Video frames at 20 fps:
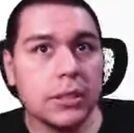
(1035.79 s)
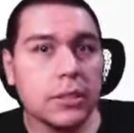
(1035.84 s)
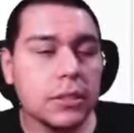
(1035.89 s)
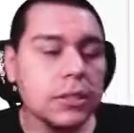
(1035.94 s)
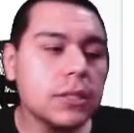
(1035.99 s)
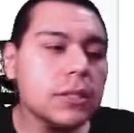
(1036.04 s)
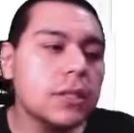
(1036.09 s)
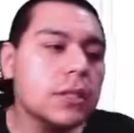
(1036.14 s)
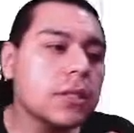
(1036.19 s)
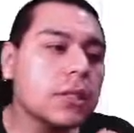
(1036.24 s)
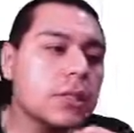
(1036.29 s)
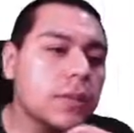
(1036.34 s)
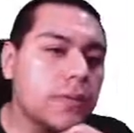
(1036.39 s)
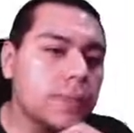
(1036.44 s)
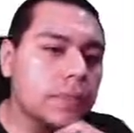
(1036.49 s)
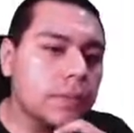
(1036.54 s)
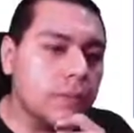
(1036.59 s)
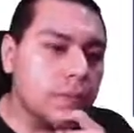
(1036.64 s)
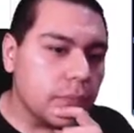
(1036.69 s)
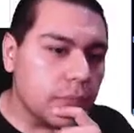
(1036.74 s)

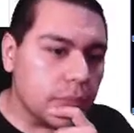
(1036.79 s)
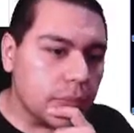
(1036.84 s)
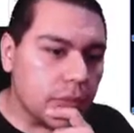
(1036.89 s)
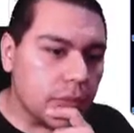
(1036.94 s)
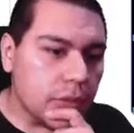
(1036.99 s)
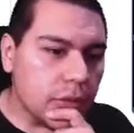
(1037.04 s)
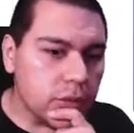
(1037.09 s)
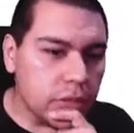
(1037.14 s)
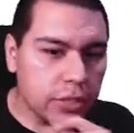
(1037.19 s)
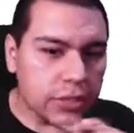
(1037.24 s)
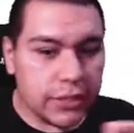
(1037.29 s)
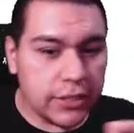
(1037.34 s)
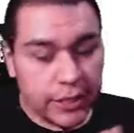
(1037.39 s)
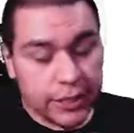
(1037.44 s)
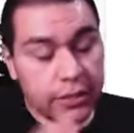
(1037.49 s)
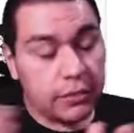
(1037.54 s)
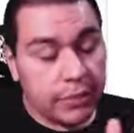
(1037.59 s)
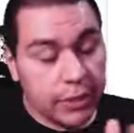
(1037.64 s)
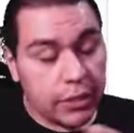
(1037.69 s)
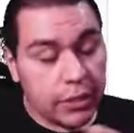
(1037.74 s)
So that's the
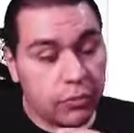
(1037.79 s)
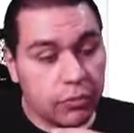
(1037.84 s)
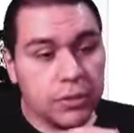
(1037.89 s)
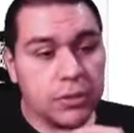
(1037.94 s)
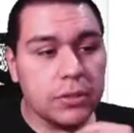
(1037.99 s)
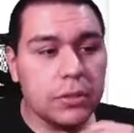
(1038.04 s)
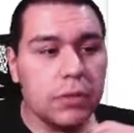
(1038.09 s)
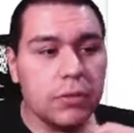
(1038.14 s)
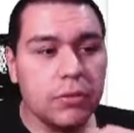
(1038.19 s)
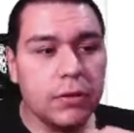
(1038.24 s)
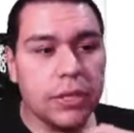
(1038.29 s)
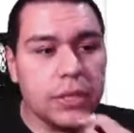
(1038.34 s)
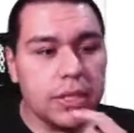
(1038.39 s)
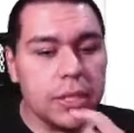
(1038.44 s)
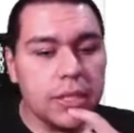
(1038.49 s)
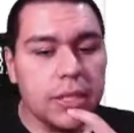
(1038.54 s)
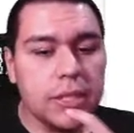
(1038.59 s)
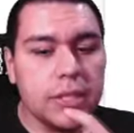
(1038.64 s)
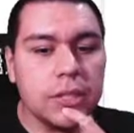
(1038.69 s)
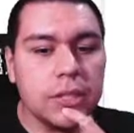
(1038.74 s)
end of my 3 song, right?
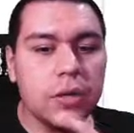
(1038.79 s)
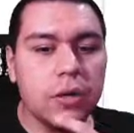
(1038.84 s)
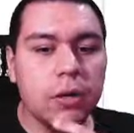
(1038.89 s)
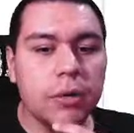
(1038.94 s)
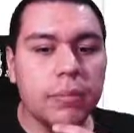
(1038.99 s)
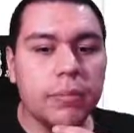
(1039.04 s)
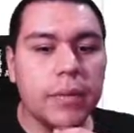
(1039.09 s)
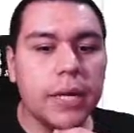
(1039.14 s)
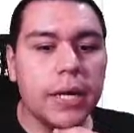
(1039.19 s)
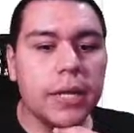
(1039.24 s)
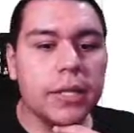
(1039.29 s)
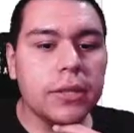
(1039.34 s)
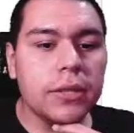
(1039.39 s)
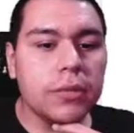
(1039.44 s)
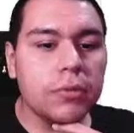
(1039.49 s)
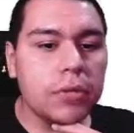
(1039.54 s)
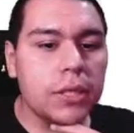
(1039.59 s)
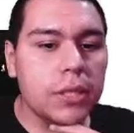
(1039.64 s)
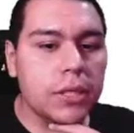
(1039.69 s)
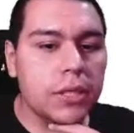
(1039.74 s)
These are my
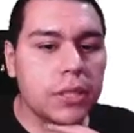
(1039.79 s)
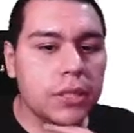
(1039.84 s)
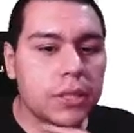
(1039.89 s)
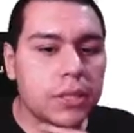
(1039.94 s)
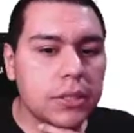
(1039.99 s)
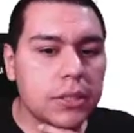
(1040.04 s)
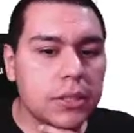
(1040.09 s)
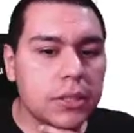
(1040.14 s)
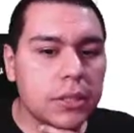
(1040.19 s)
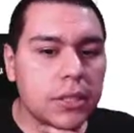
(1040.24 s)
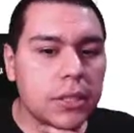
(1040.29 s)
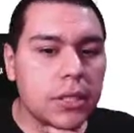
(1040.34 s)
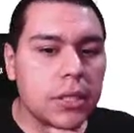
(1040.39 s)
3s.